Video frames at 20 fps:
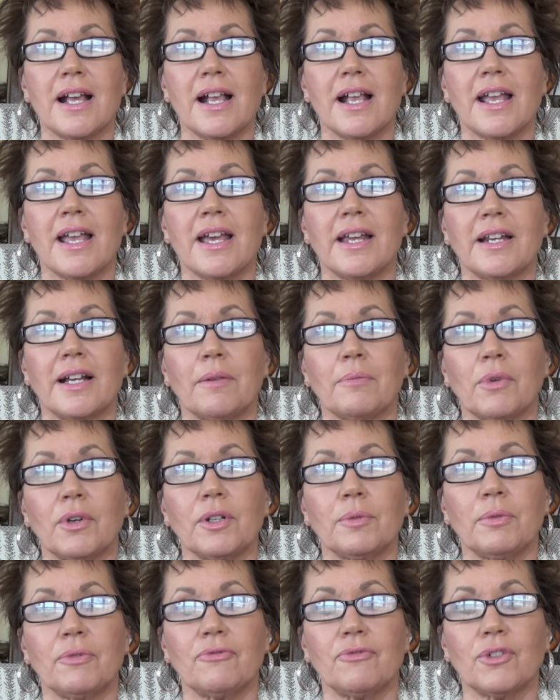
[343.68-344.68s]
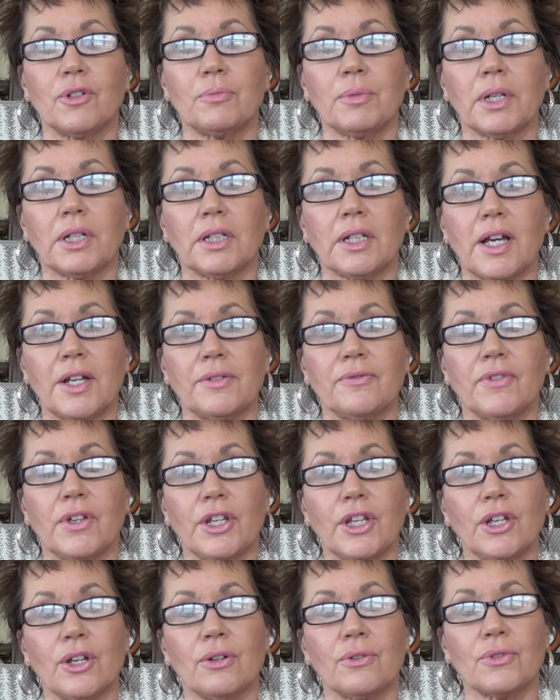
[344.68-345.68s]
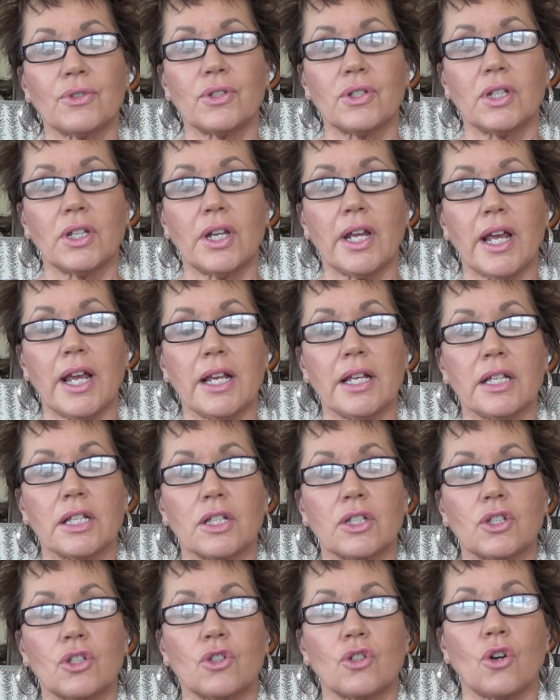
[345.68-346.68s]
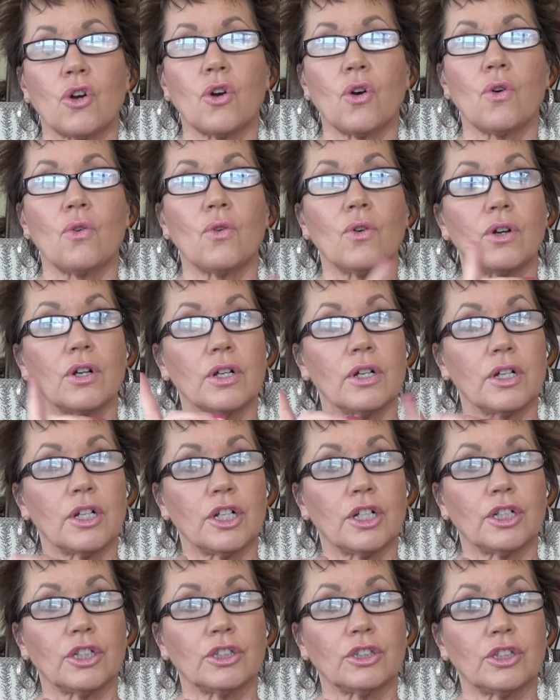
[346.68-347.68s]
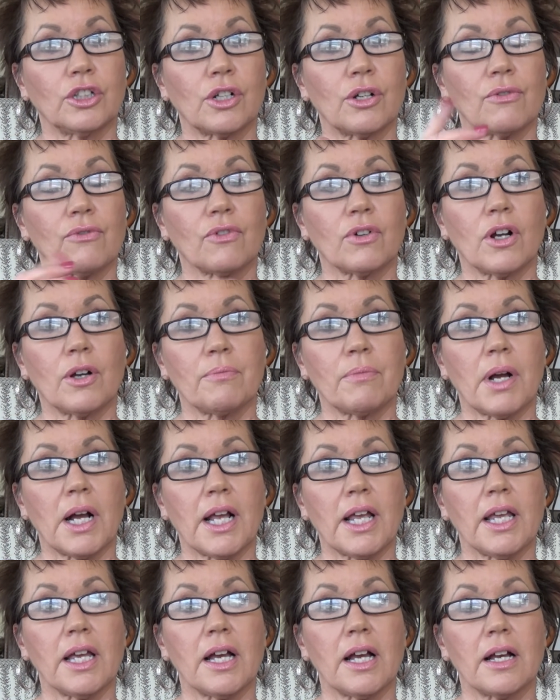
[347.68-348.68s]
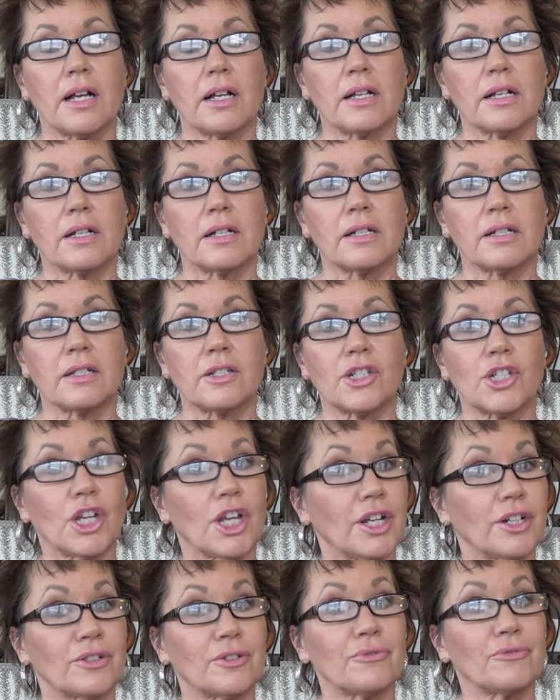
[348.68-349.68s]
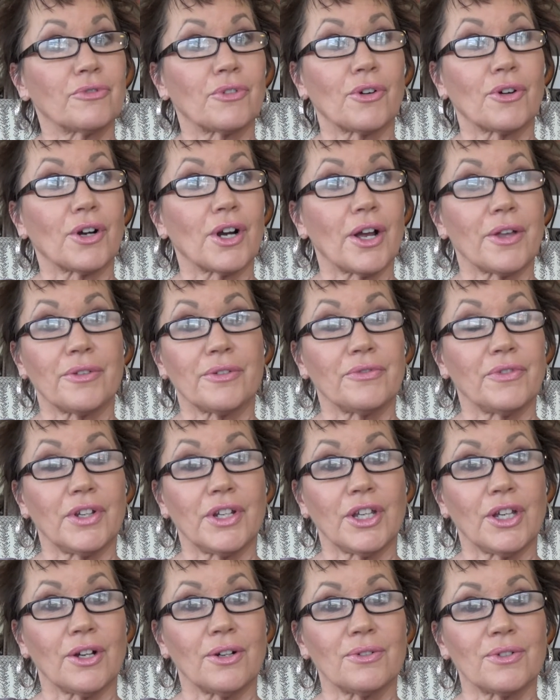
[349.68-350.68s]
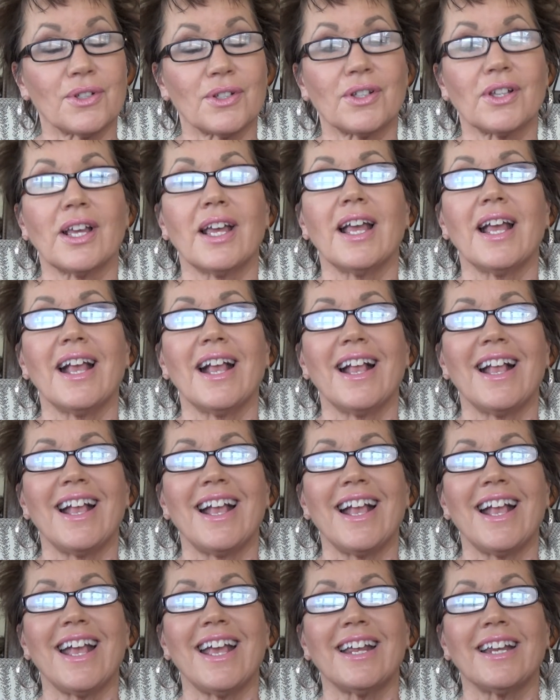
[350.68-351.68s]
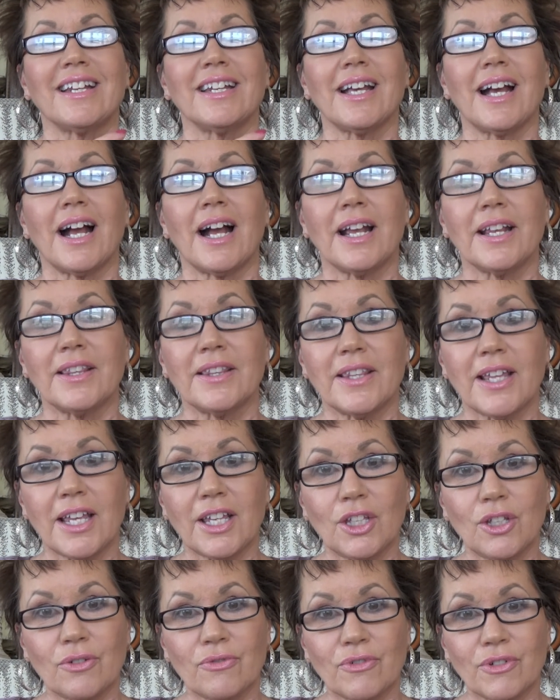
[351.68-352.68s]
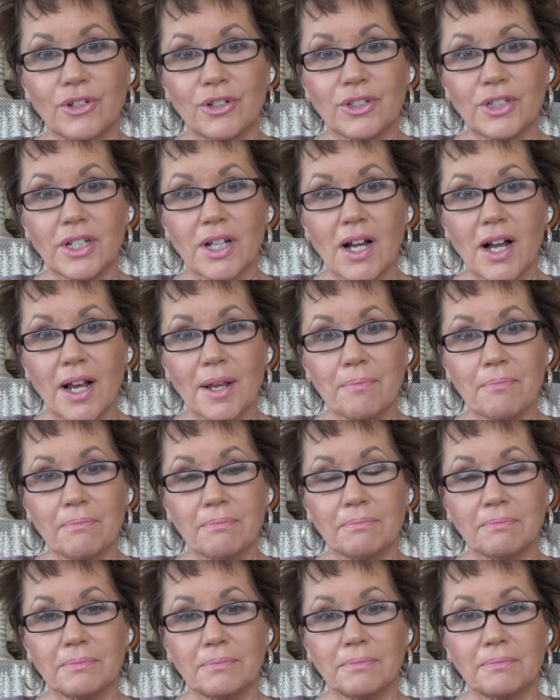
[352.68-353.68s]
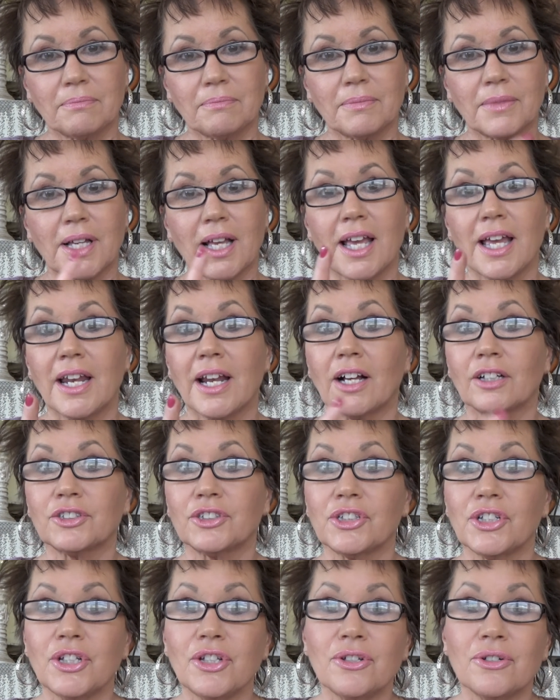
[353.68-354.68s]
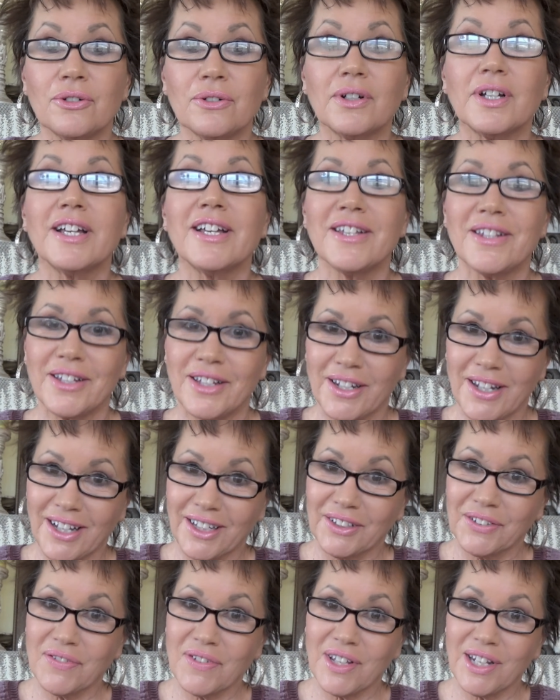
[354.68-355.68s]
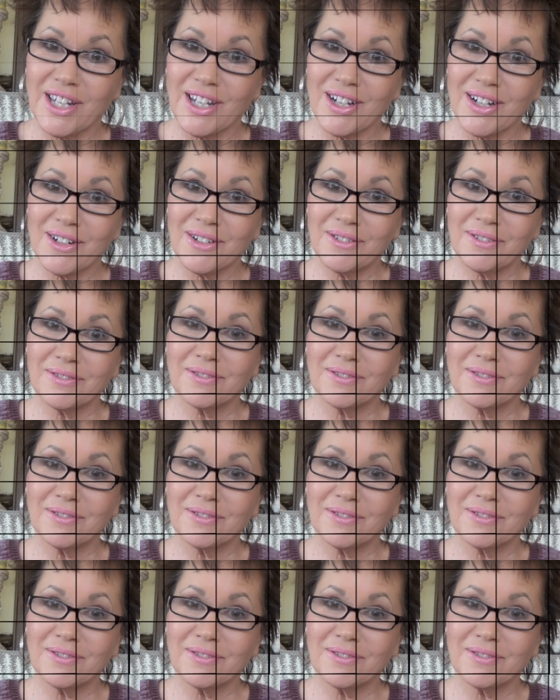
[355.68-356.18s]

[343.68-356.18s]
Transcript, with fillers: and I'm going to be filming a lot of videos today, so look over on my channel for other videos. And I thank you for your time, and I'll see you in the next video.